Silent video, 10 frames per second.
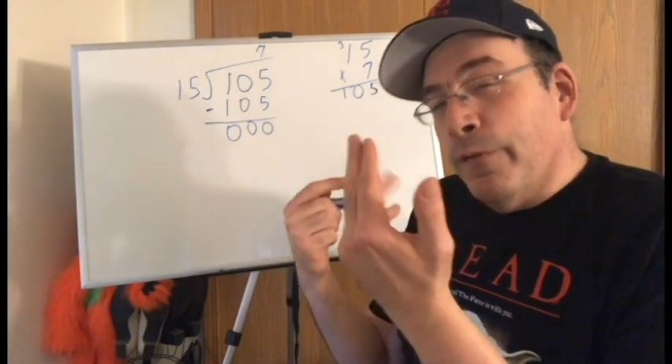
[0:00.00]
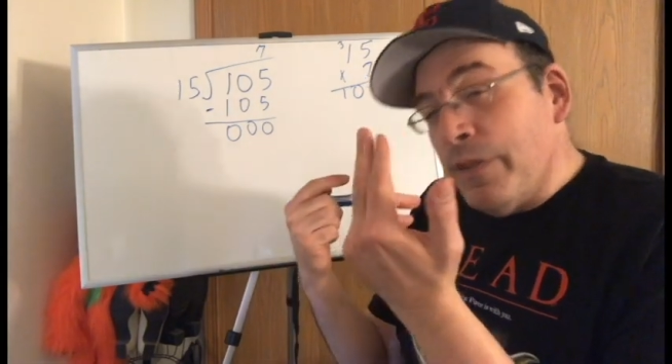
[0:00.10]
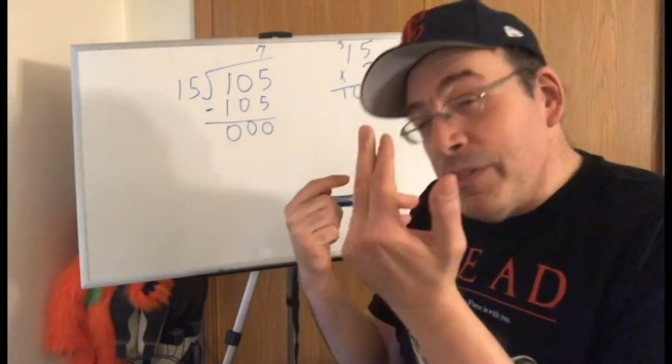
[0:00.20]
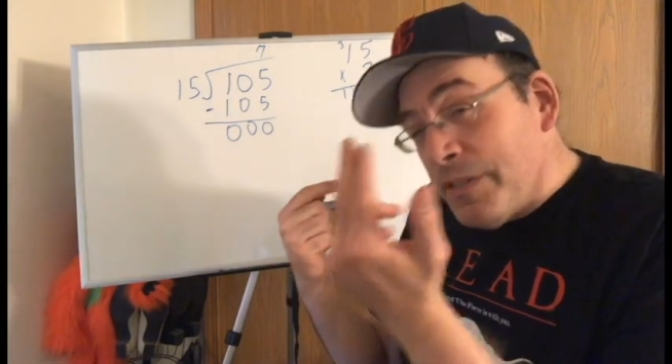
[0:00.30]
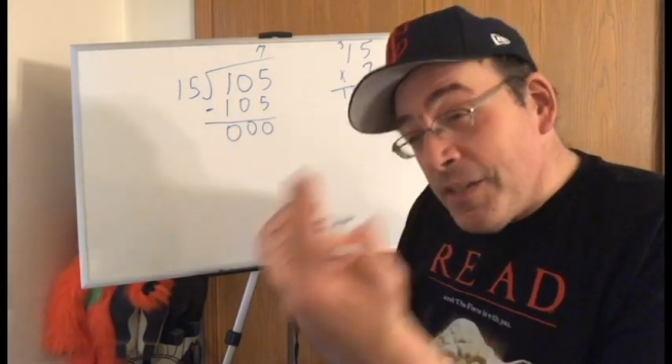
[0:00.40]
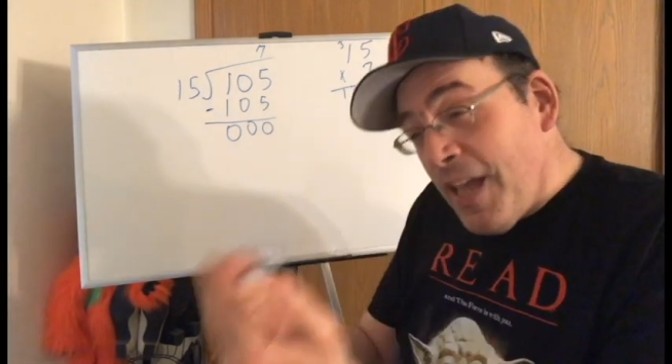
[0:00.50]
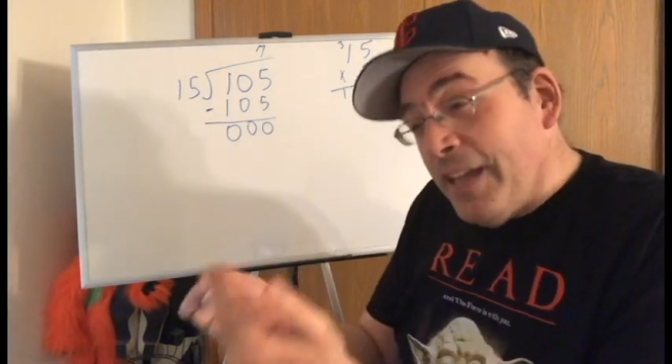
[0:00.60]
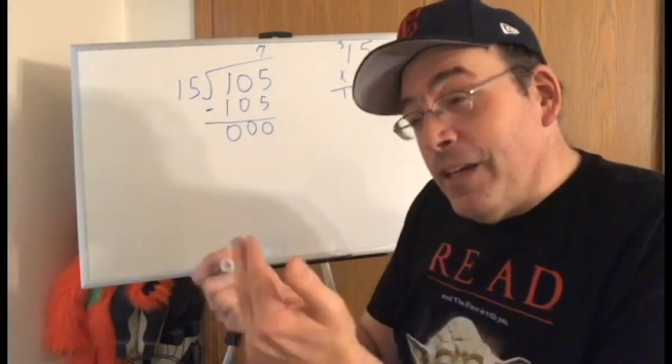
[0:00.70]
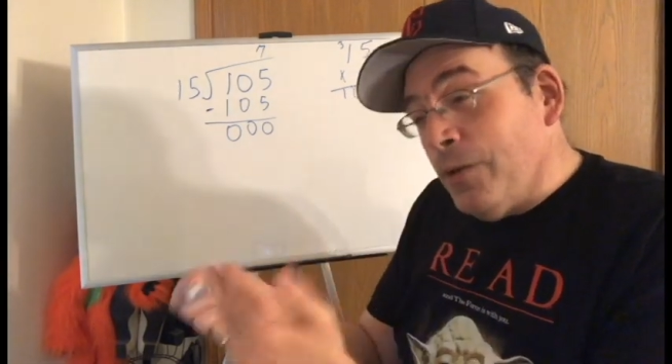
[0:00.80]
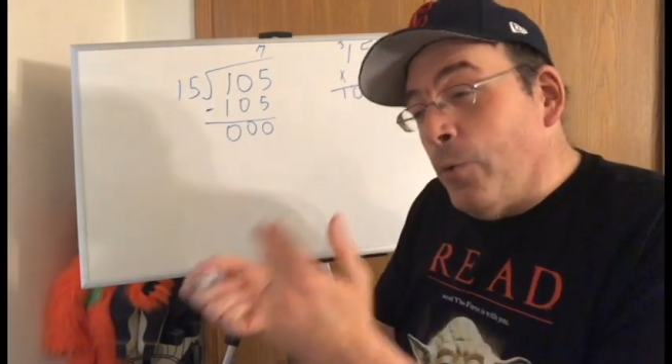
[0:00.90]
for the
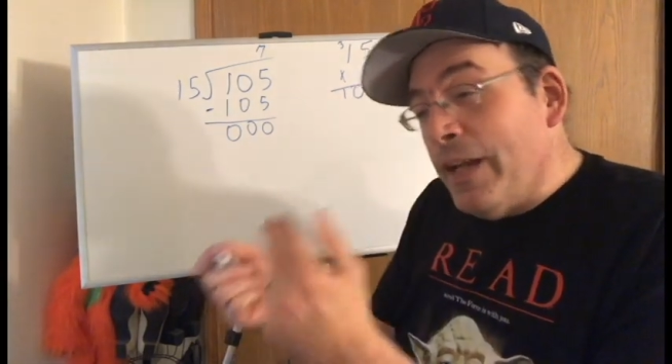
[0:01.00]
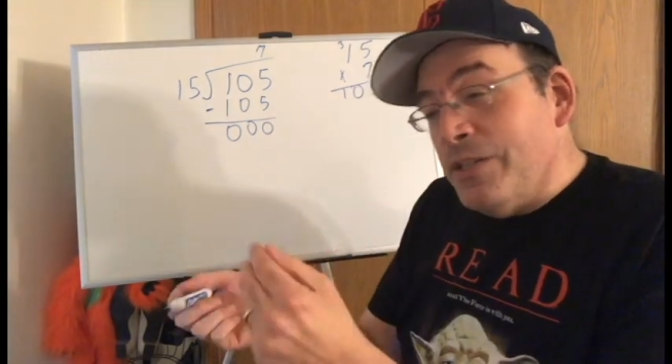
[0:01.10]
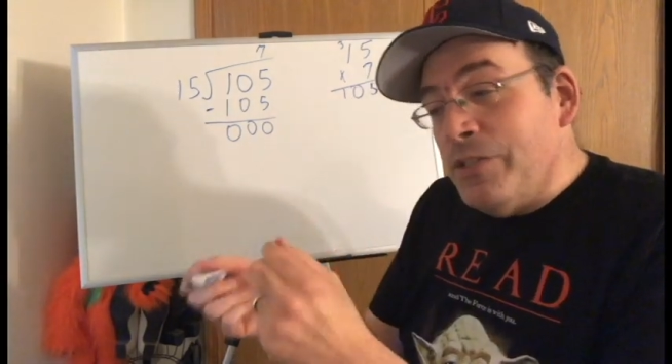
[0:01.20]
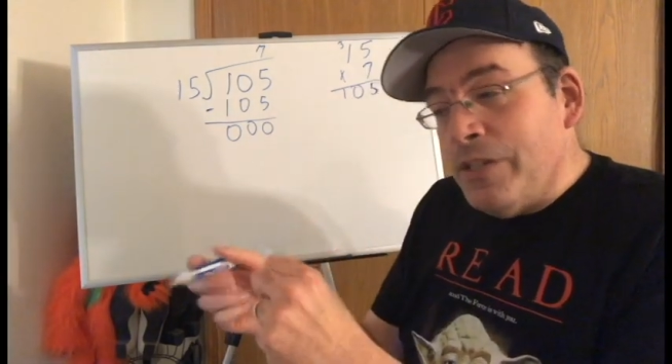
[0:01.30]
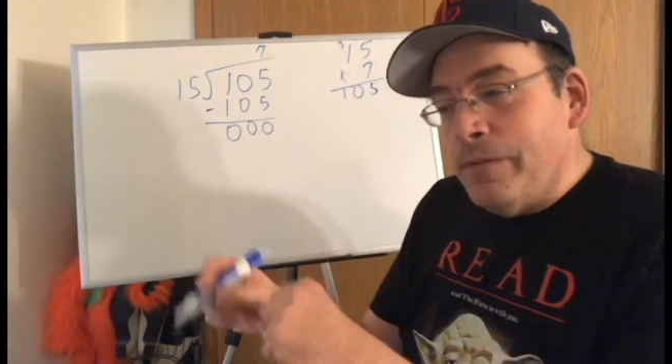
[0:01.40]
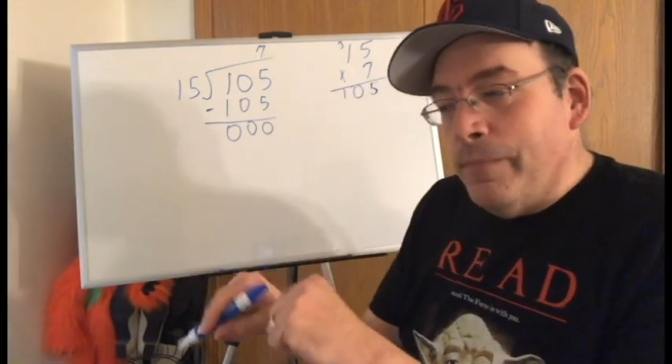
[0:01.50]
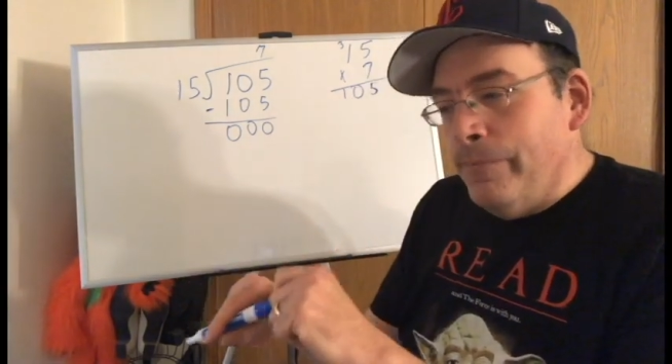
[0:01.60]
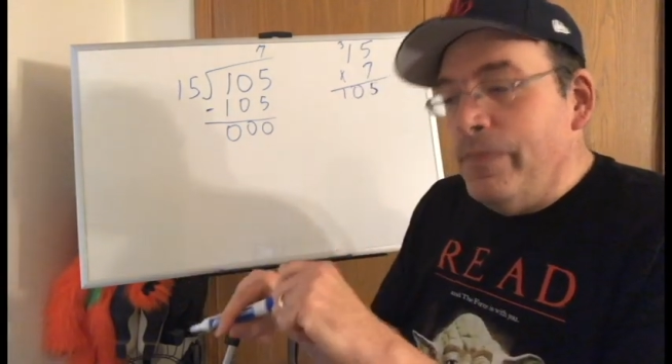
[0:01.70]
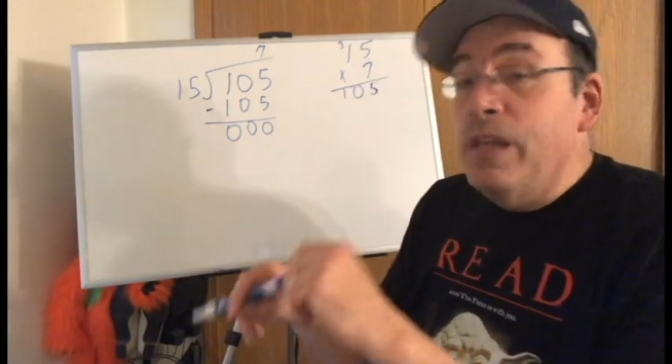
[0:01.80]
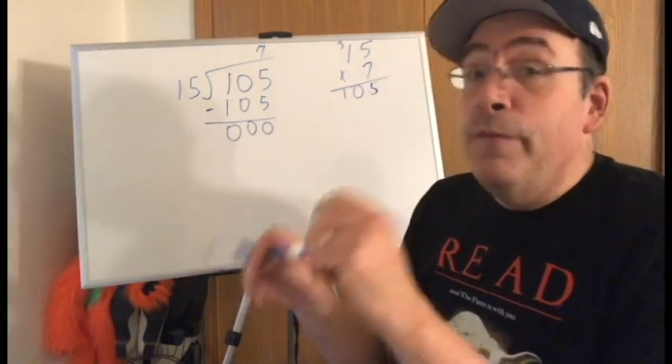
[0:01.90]
second question,